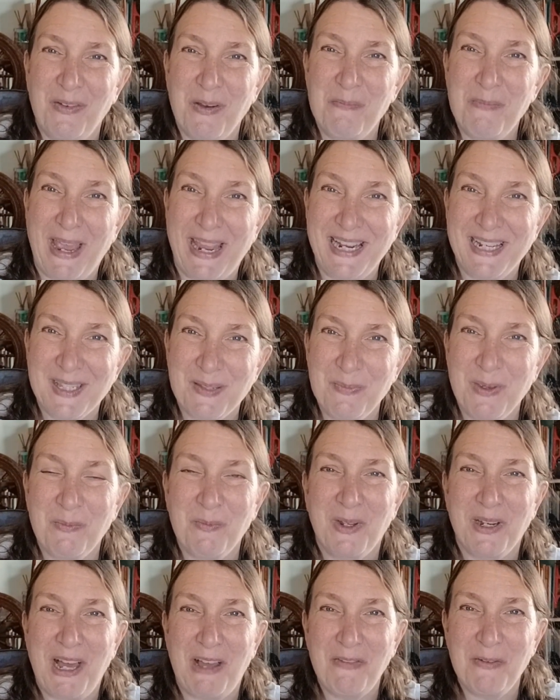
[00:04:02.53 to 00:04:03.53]
of
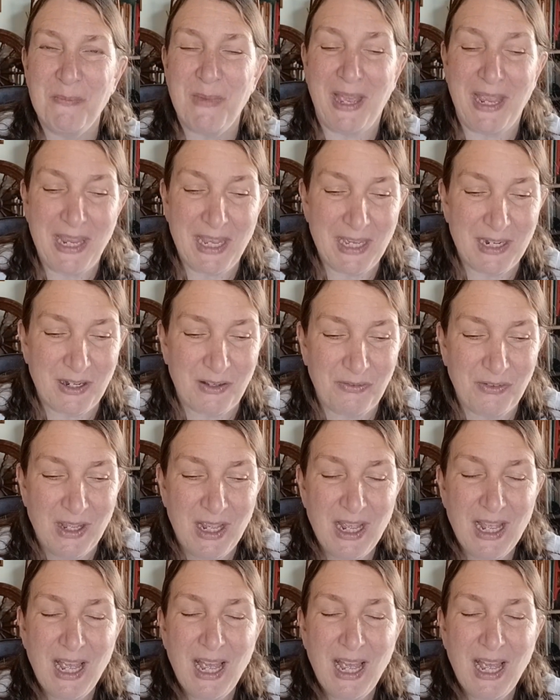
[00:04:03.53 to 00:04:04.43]
amazement went off in my head of,